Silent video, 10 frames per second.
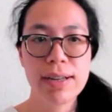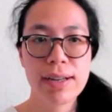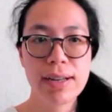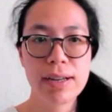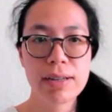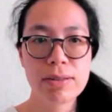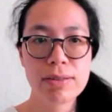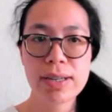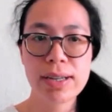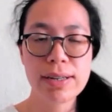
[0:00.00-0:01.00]
uh, you know,
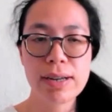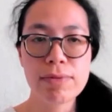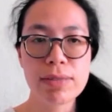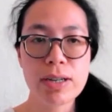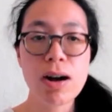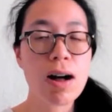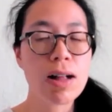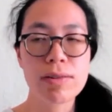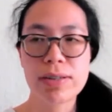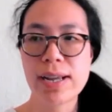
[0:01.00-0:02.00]
they can definitely
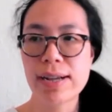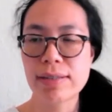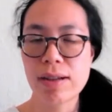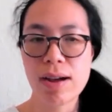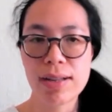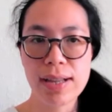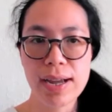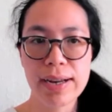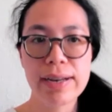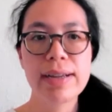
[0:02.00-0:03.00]
call or text the
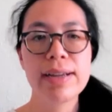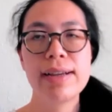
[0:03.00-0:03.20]
hotline.